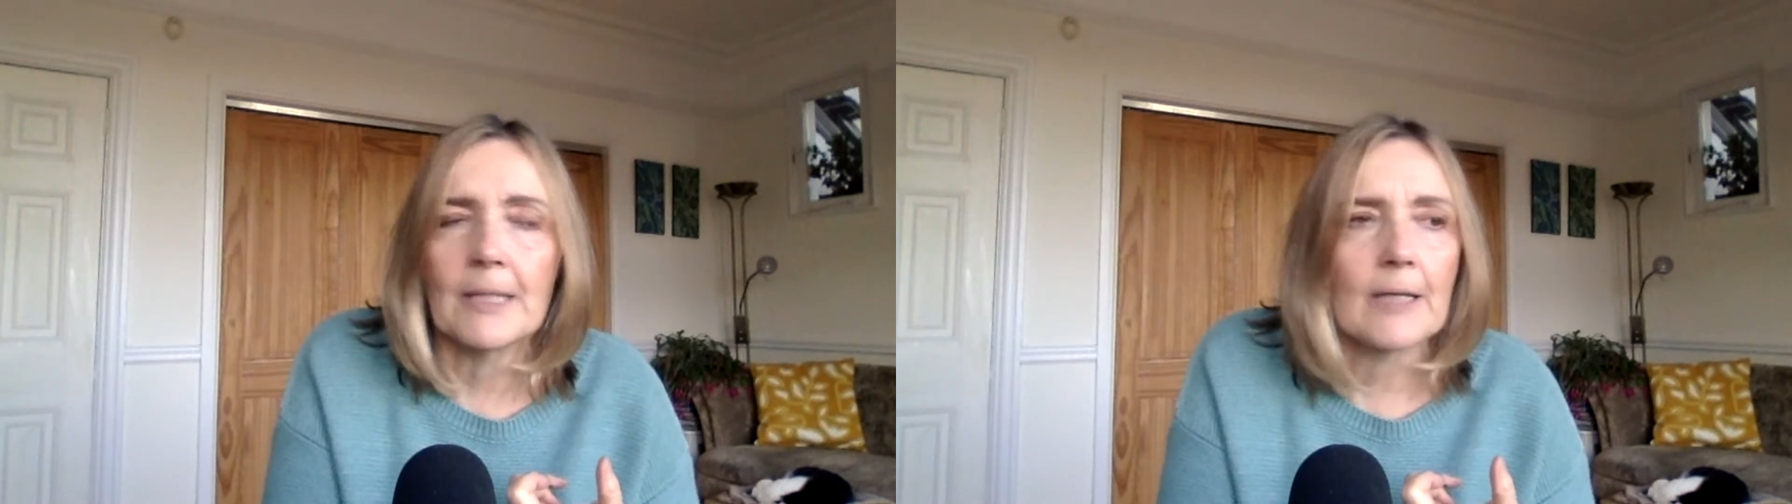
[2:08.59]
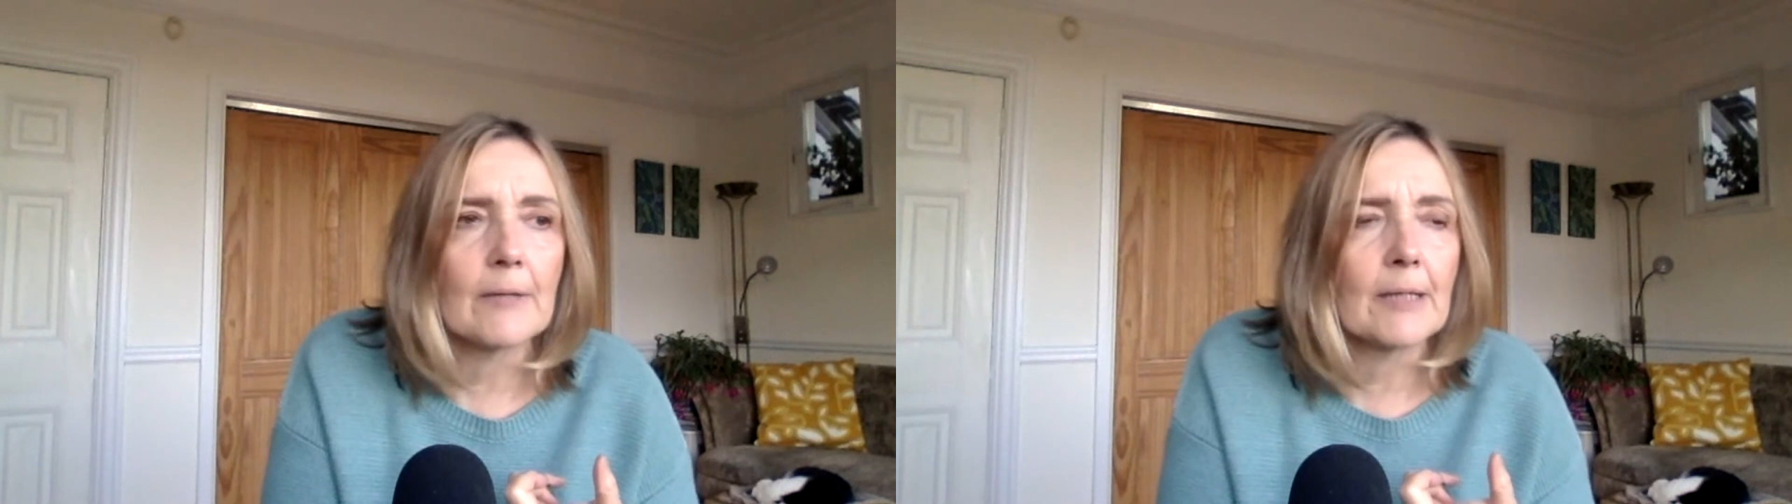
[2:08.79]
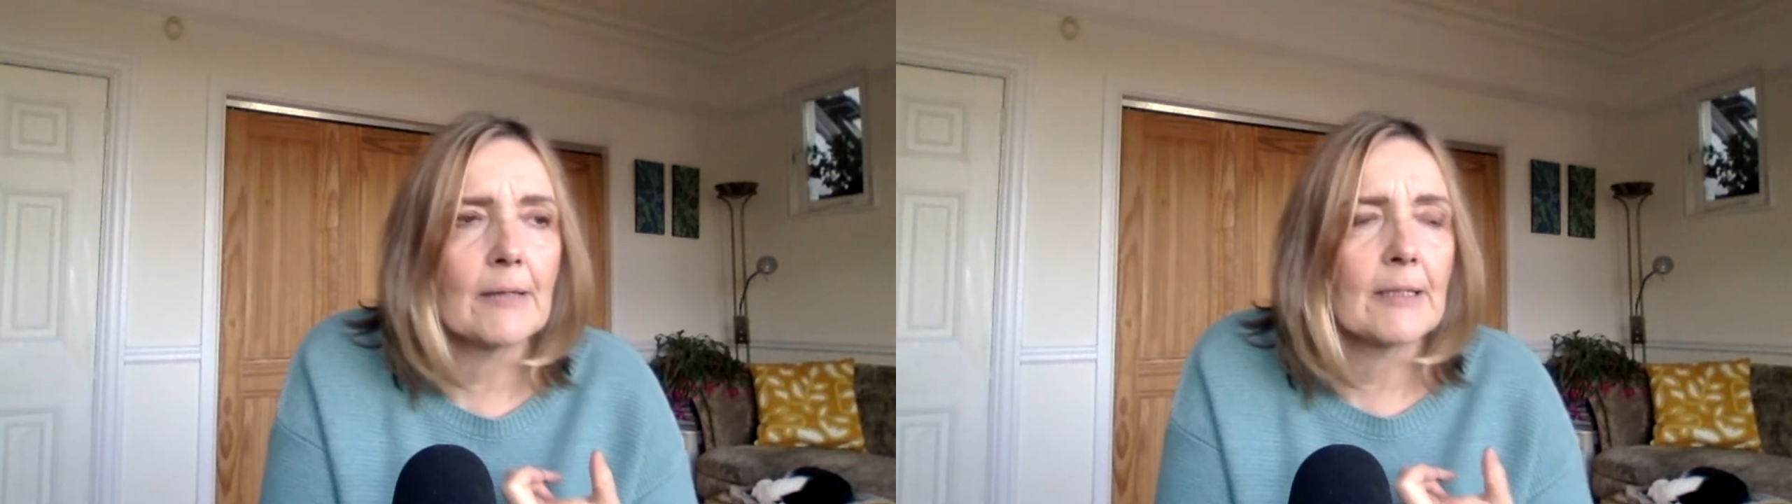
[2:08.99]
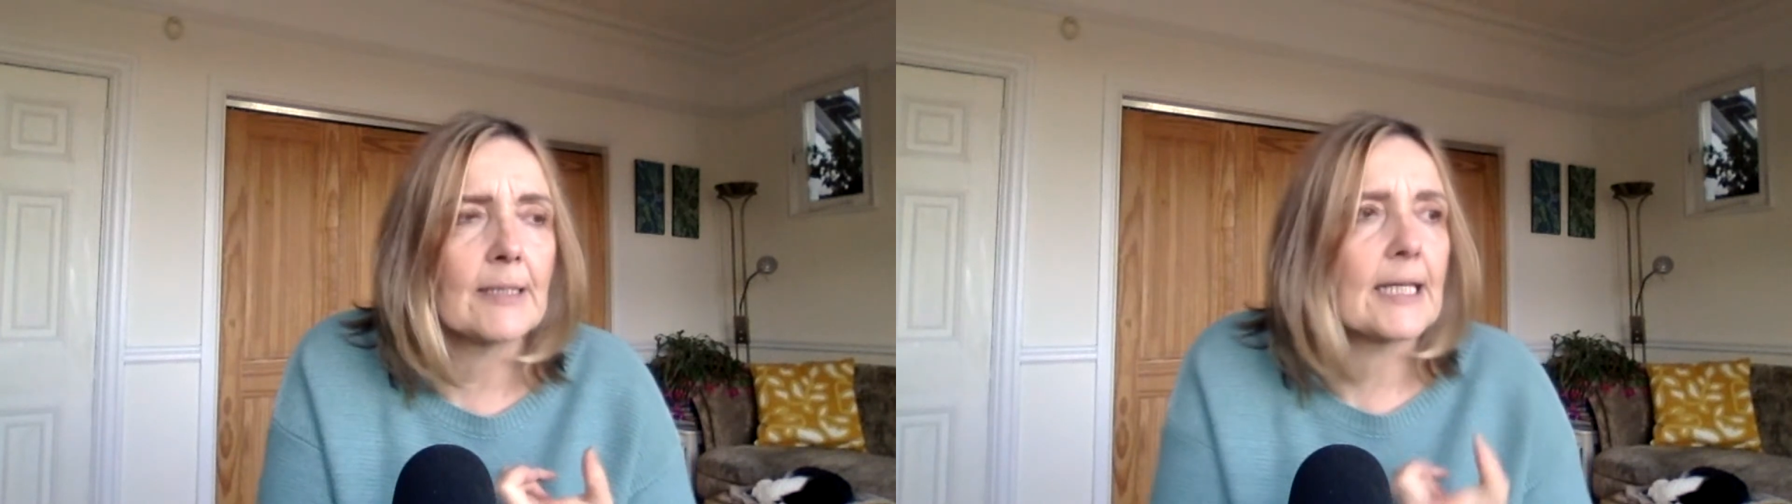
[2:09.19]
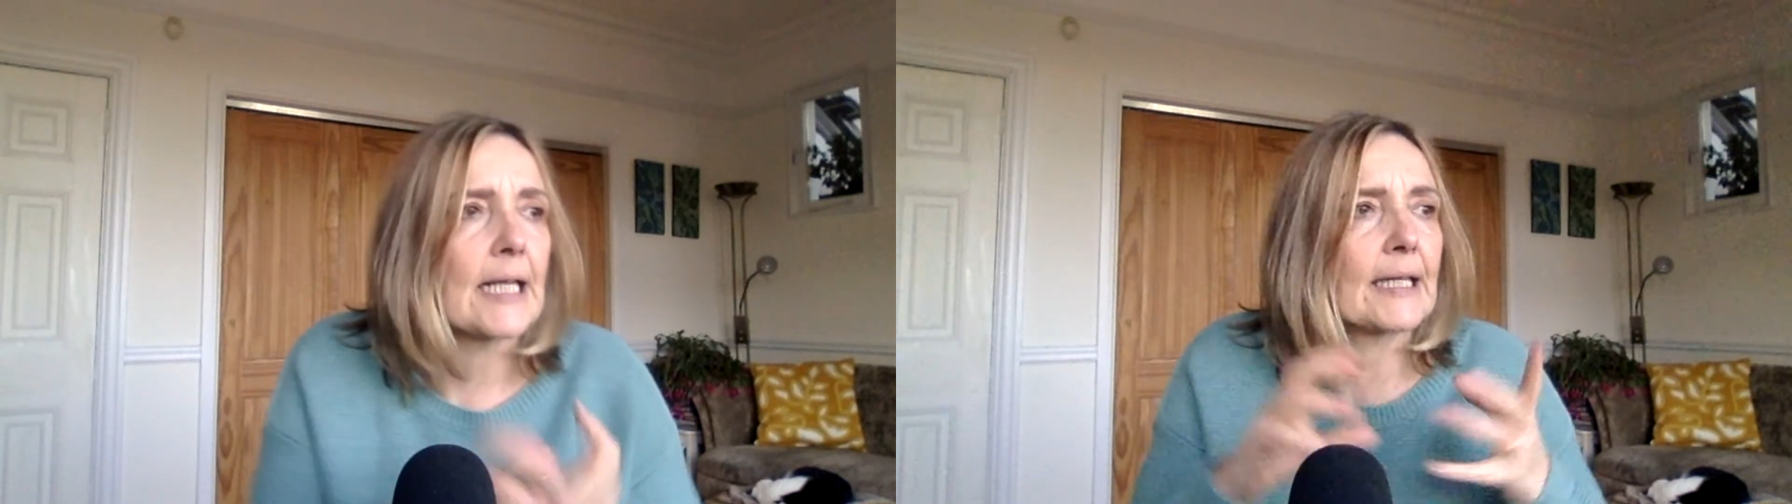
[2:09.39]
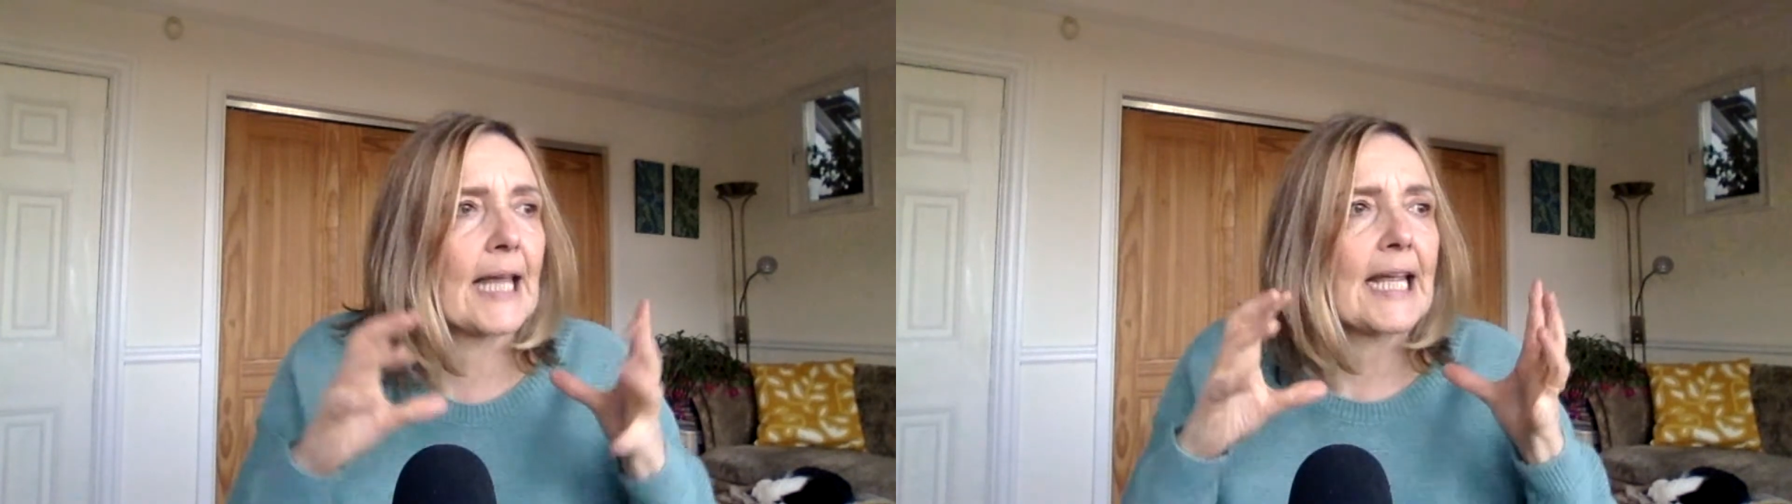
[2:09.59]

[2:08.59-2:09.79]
you know, the, the stick.